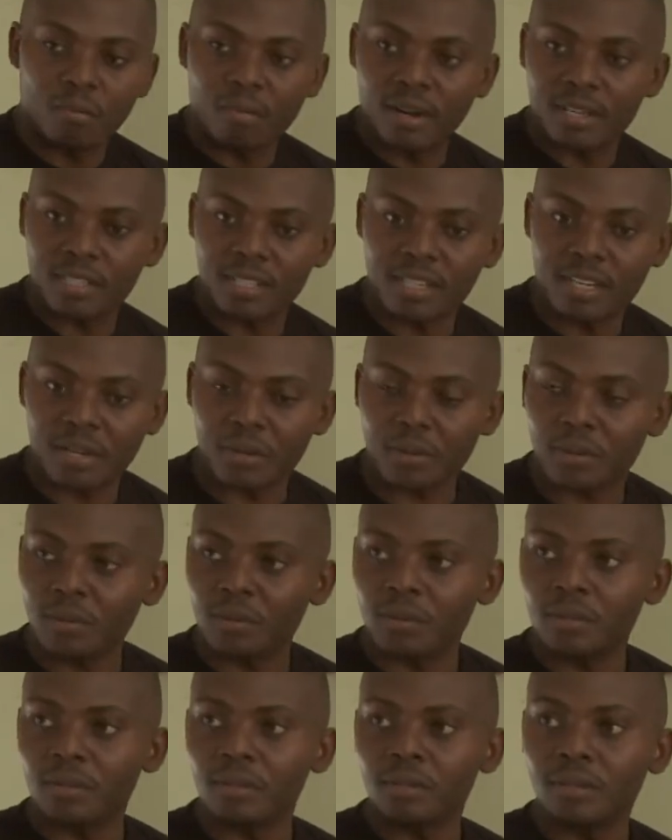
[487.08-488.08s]
material,
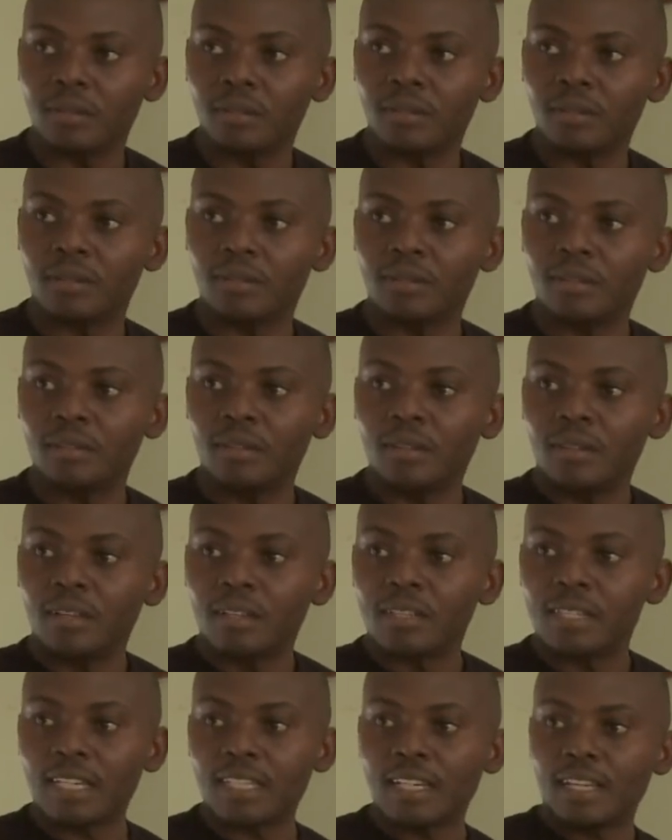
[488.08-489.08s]

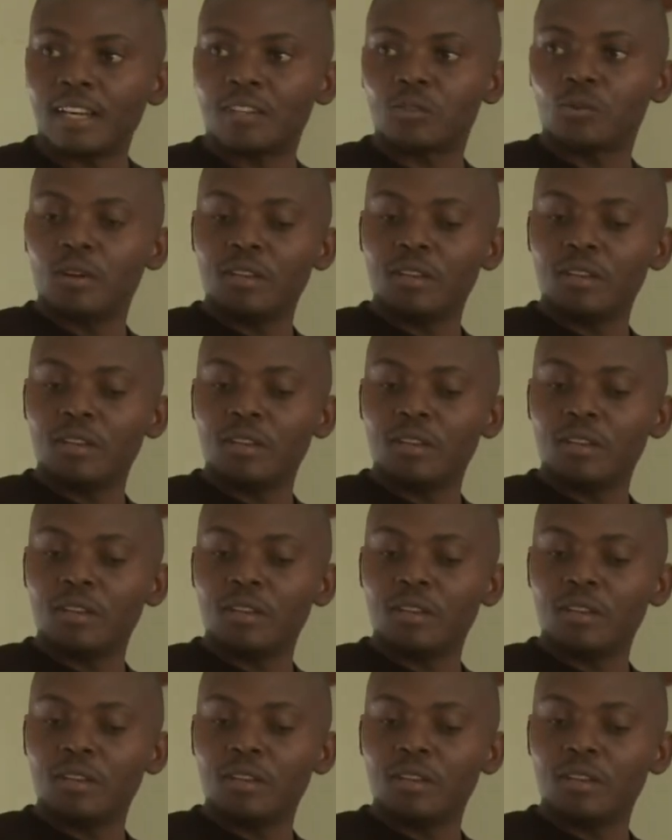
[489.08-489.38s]
such that